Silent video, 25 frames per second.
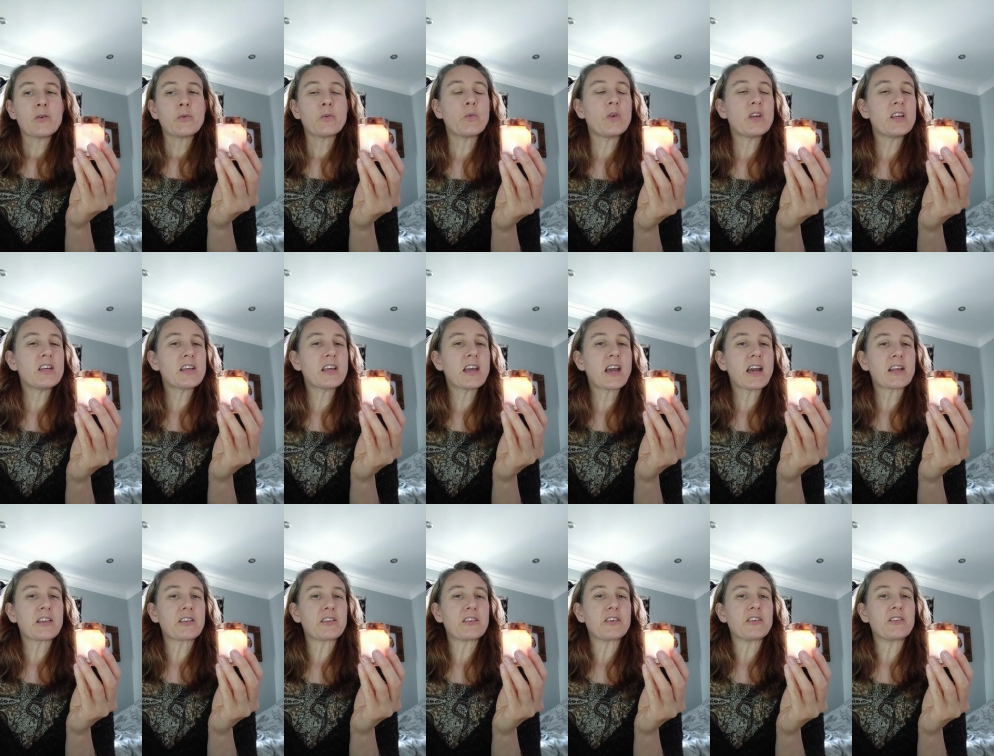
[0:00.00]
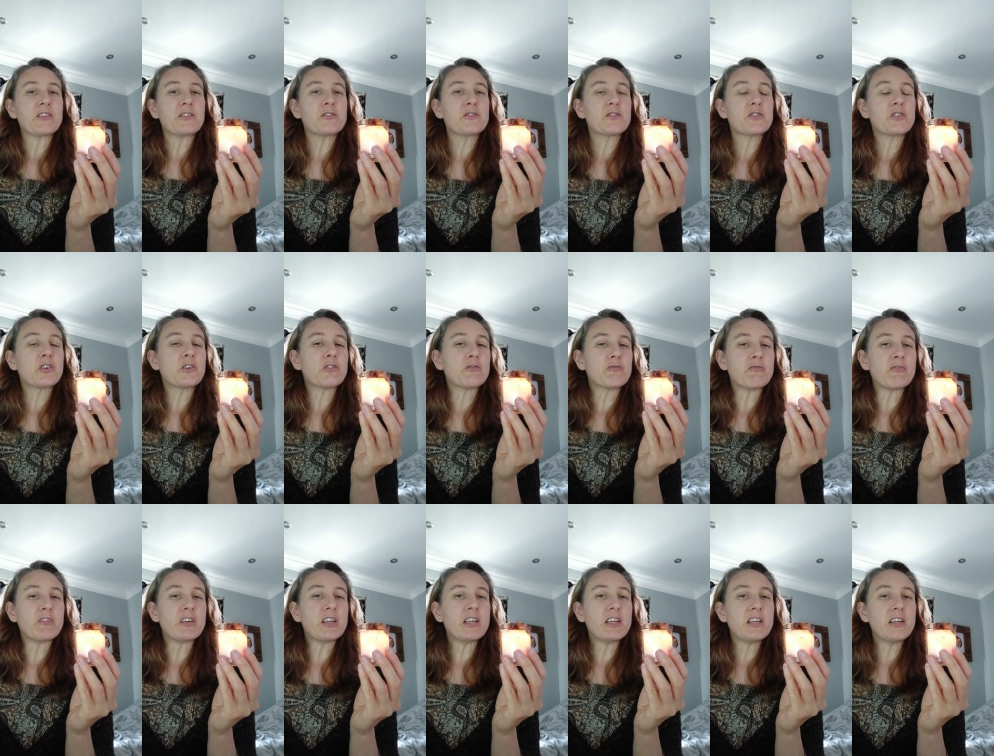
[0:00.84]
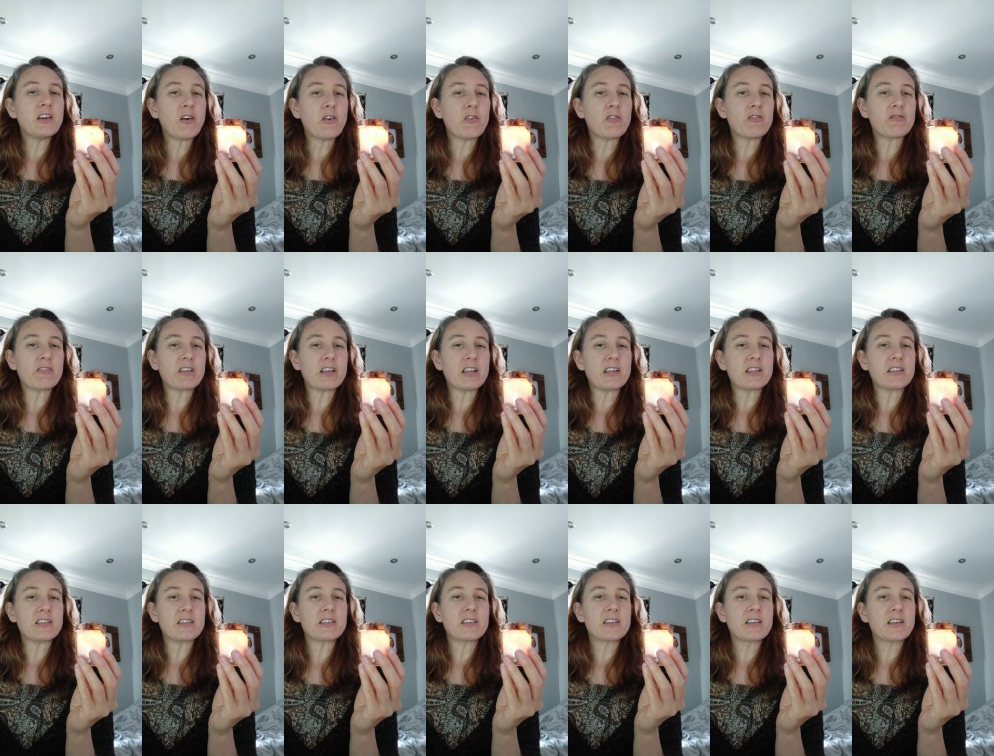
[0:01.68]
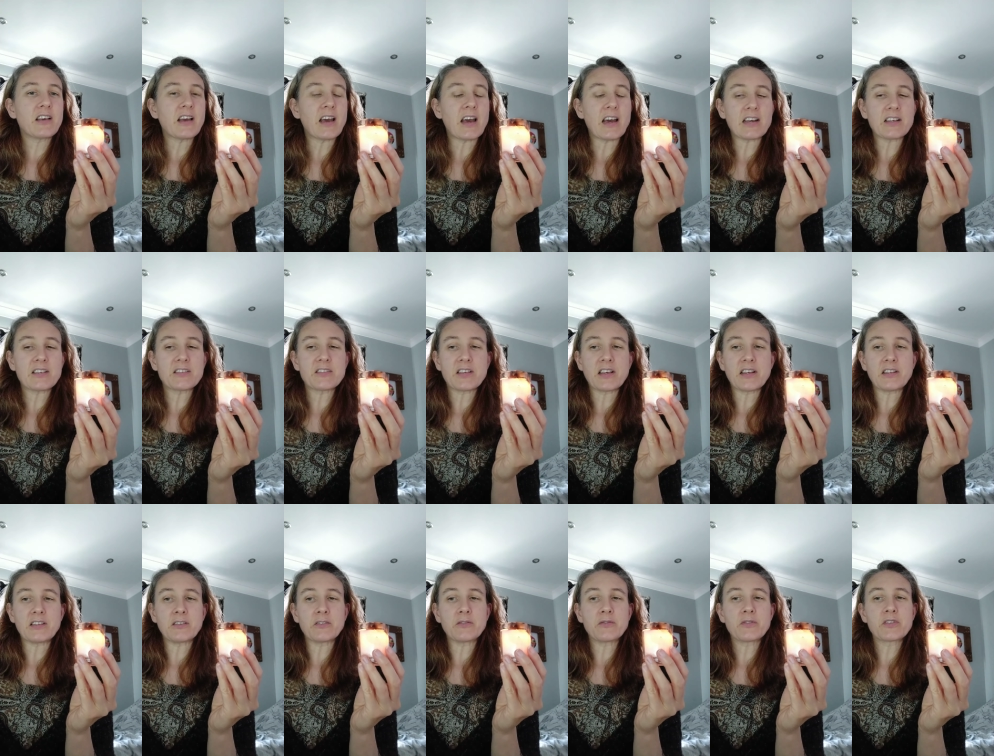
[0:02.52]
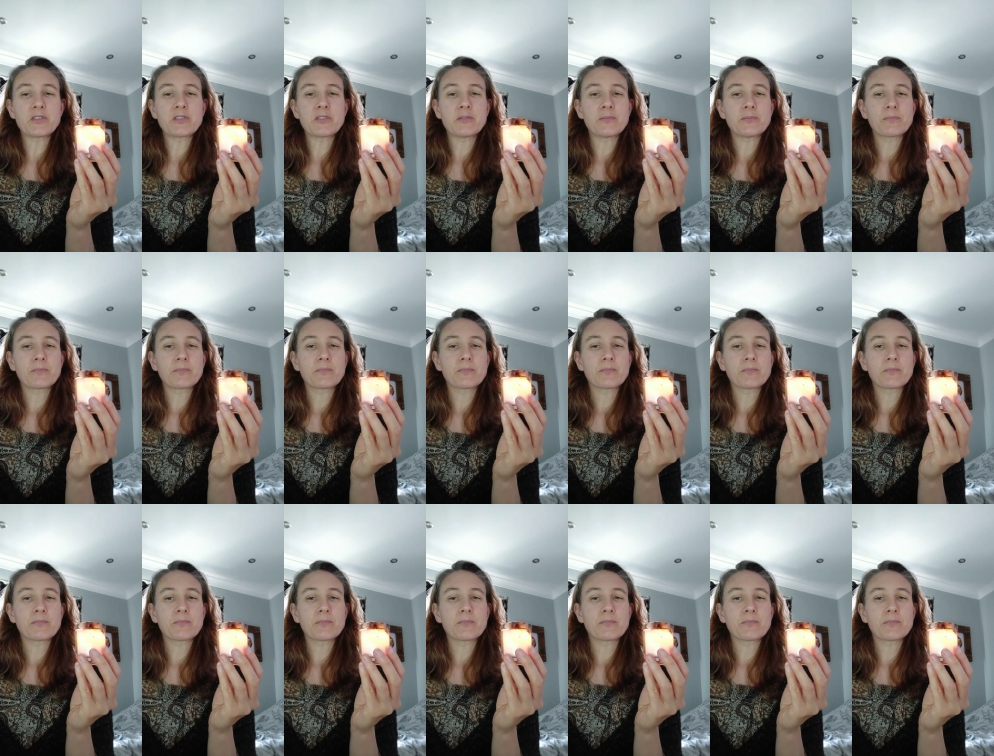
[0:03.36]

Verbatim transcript: We gather to reorient ourselves,